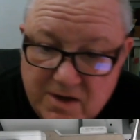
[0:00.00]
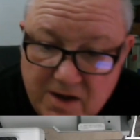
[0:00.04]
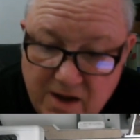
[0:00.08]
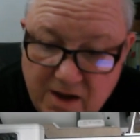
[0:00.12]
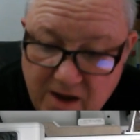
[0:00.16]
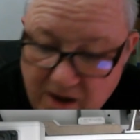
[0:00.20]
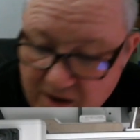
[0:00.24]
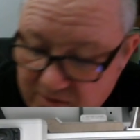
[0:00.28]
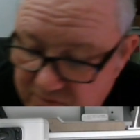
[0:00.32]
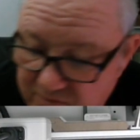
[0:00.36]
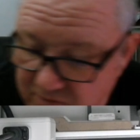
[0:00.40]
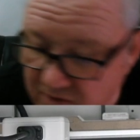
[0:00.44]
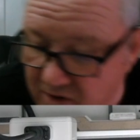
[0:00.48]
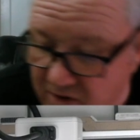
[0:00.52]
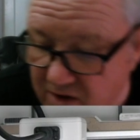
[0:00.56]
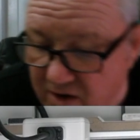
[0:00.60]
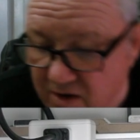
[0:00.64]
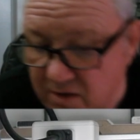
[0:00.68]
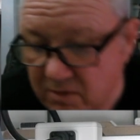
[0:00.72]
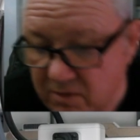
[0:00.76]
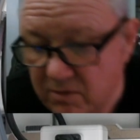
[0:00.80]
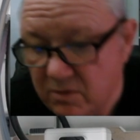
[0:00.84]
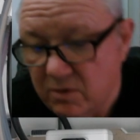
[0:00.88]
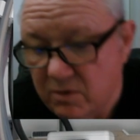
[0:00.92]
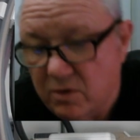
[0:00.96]
It's going
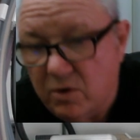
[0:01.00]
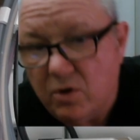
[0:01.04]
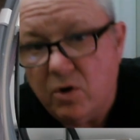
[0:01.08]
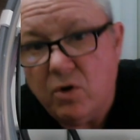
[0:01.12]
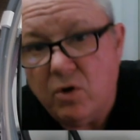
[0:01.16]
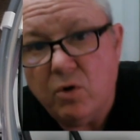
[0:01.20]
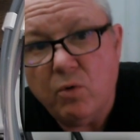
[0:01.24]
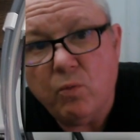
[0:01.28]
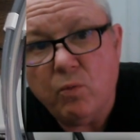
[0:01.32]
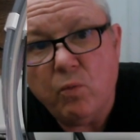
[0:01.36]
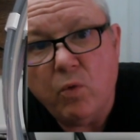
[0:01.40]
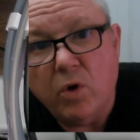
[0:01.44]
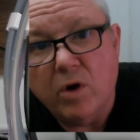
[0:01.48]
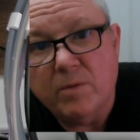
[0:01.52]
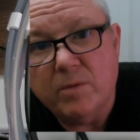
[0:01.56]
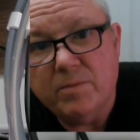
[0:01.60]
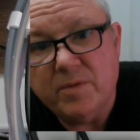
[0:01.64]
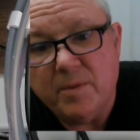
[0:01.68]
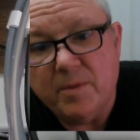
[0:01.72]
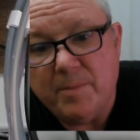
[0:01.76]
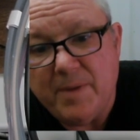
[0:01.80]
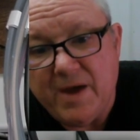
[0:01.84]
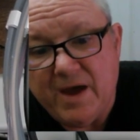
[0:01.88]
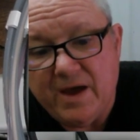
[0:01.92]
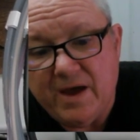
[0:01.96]
to warm the
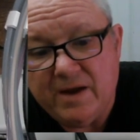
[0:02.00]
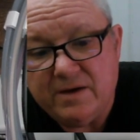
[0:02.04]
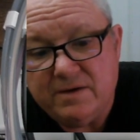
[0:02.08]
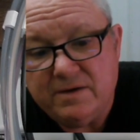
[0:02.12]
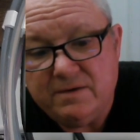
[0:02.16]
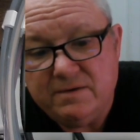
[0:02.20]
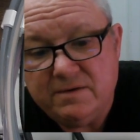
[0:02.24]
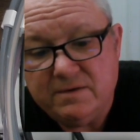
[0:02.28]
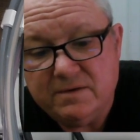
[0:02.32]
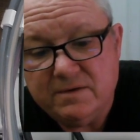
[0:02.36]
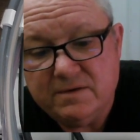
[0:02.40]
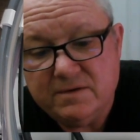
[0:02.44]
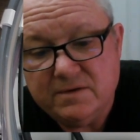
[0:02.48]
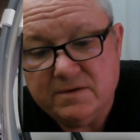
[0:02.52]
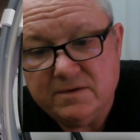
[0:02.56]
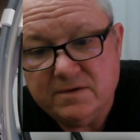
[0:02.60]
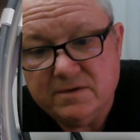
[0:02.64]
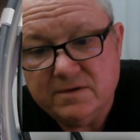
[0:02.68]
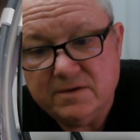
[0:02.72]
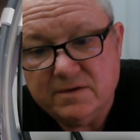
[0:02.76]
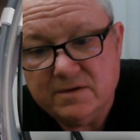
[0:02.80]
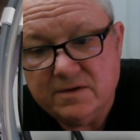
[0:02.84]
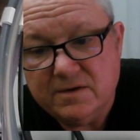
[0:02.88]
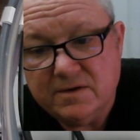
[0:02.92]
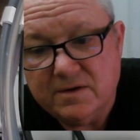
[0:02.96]
bed.
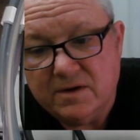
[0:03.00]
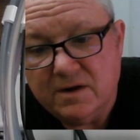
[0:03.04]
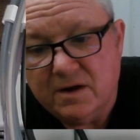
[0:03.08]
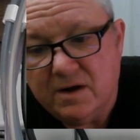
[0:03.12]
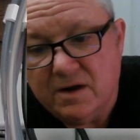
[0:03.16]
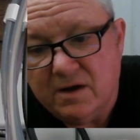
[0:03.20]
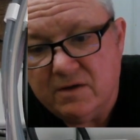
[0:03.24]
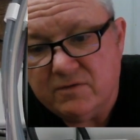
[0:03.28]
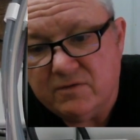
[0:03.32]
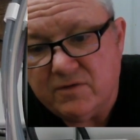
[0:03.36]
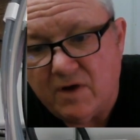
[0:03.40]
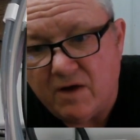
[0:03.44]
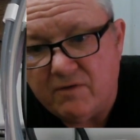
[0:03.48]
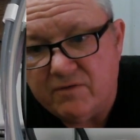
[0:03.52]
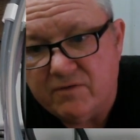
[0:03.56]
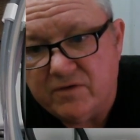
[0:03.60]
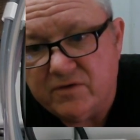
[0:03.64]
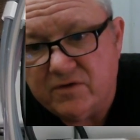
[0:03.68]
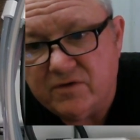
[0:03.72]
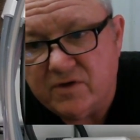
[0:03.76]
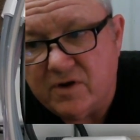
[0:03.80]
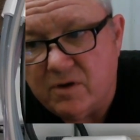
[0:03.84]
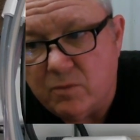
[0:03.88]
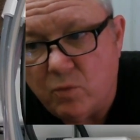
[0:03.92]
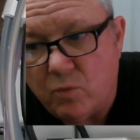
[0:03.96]
It's
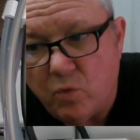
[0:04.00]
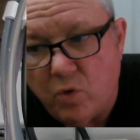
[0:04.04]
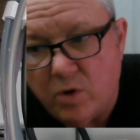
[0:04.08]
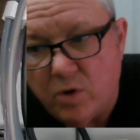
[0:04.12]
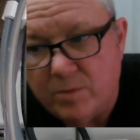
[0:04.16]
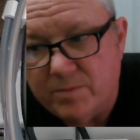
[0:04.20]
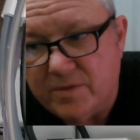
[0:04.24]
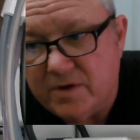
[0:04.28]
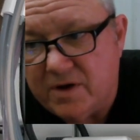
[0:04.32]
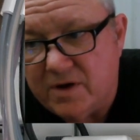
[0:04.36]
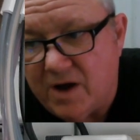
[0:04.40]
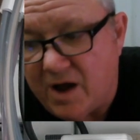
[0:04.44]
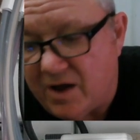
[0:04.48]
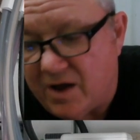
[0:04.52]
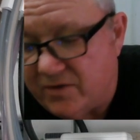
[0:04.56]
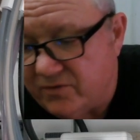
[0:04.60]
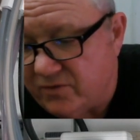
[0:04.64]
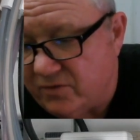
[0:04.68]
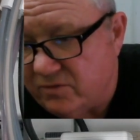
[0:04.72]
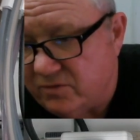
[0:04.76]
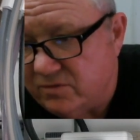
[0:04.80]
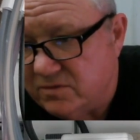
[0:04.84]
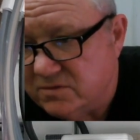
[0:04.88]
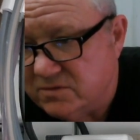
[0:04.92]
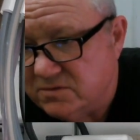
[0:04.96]
obviously going to warm the
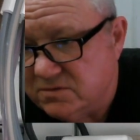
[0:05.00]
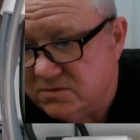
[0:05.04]
nozzle.